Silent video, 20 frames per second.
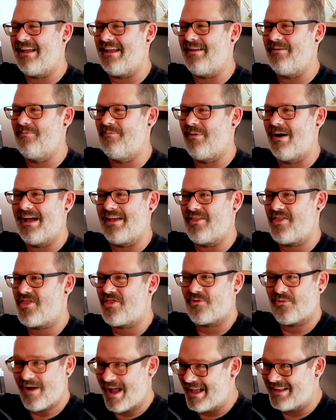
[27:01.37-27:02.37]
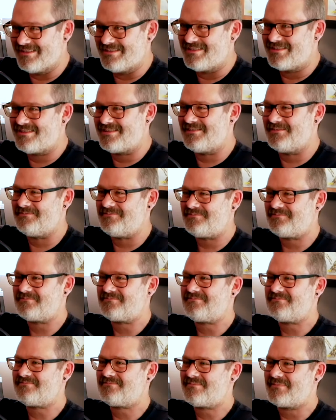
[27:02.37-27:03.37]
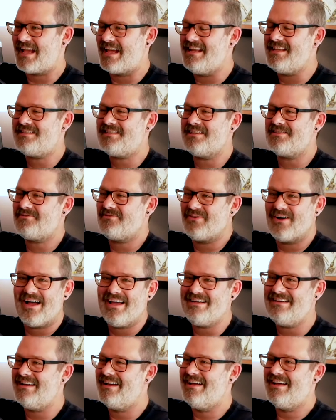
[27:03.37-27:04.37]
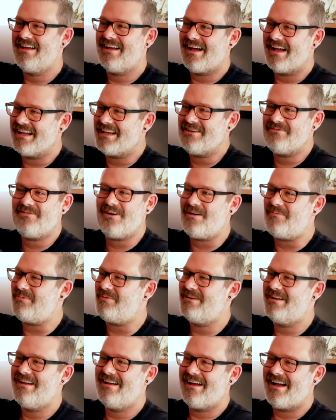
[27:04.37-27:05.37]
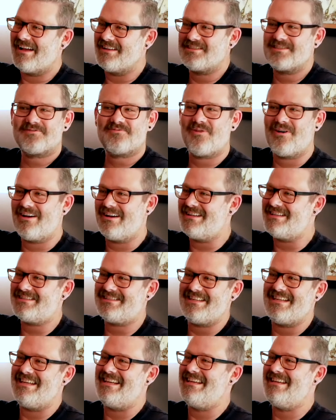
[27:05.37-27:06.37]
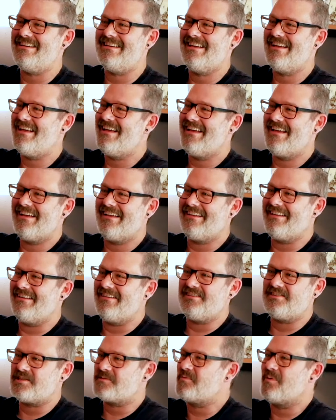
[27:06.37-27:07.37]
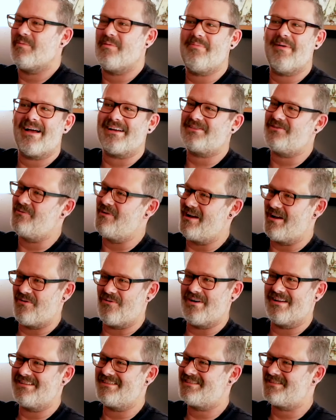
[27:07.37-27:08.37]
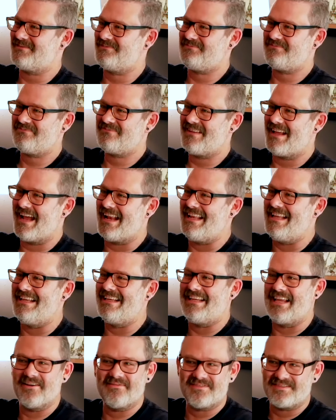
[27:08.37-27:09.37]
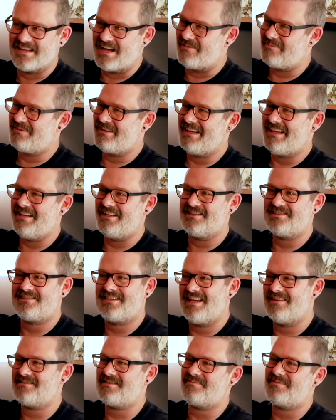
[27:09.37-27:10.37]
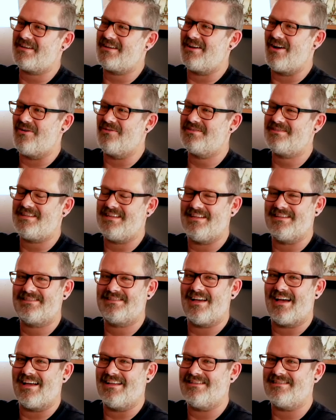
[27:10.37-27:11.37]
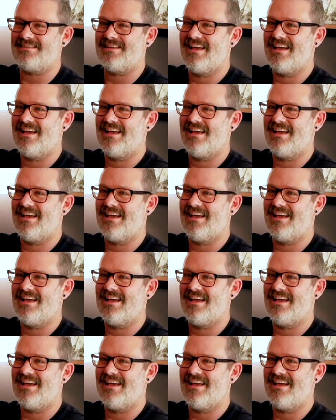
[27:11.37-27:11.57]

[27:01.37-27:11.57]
by threads. And he says, Fine, I give up. I just wanted to see just put me back the way I was. And he gives up. He just gives up the ghost. He decides,